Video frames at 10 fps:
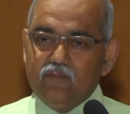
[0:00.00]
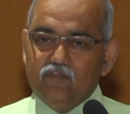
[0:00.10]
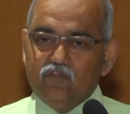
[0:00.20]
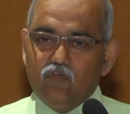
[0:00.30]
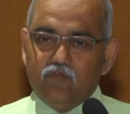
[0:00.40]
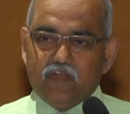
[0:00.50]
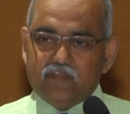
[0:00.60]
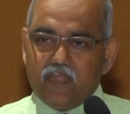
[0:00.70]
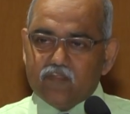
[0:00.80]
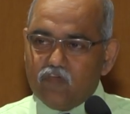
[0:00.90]
So
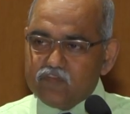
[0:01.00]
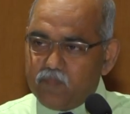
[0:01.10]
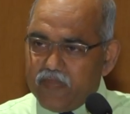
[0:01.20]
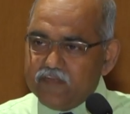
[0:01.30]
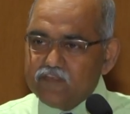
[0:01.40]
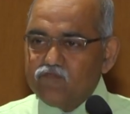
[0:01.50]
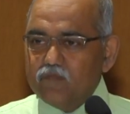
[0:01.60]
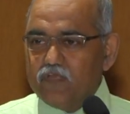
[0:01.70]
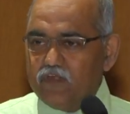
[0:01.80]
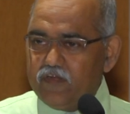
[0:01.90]
when that was minus
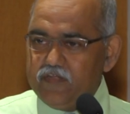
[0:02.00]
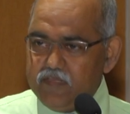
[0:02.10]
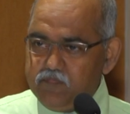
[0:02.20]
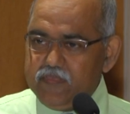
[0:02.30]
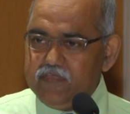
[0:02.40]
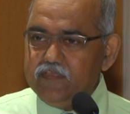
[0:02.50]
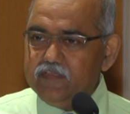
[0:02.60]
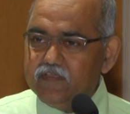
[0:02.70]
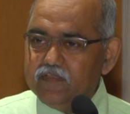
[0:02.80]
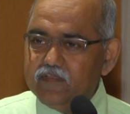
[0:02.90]
from the DP,
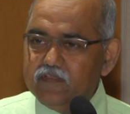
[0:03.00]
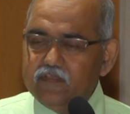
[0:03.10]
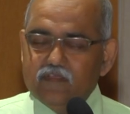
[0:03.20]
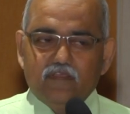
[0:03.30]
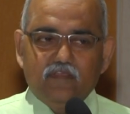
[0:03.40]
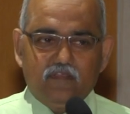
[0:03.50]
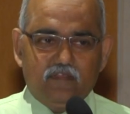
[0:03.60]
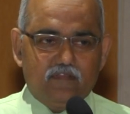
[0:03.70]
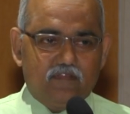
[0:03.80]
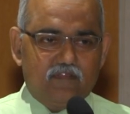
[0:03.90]

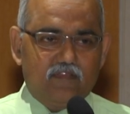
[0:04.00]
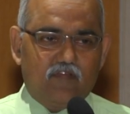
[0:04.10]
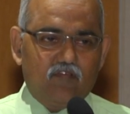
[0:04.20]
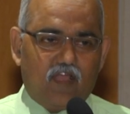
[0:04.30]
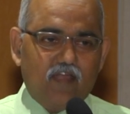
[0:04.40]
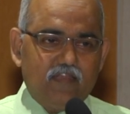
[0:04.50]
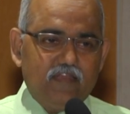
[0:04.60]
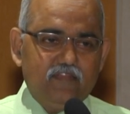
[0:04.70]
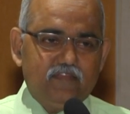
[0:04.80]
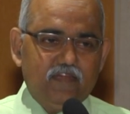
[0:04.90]
there was
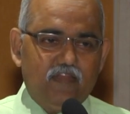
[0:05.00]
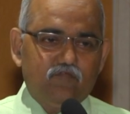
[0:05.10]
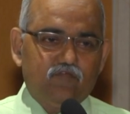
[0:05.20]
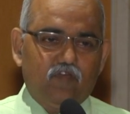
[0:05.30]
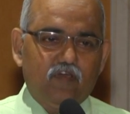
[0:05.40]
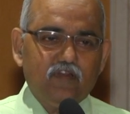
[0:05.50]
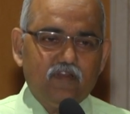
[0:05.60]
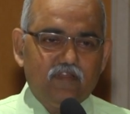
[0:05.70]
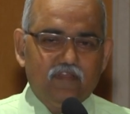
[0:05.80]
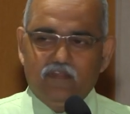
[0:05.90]
hardly anything left for
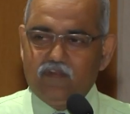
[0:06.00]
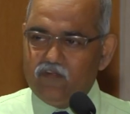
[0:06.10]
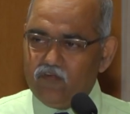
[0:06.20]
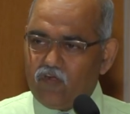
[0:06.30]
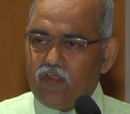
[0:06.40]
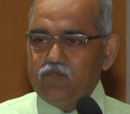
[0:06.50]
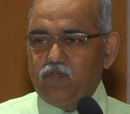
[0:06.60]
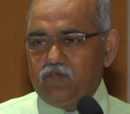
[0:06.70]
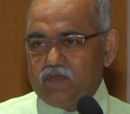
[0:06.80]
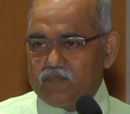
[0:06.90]
drawing
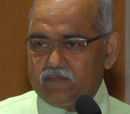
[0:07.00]
power.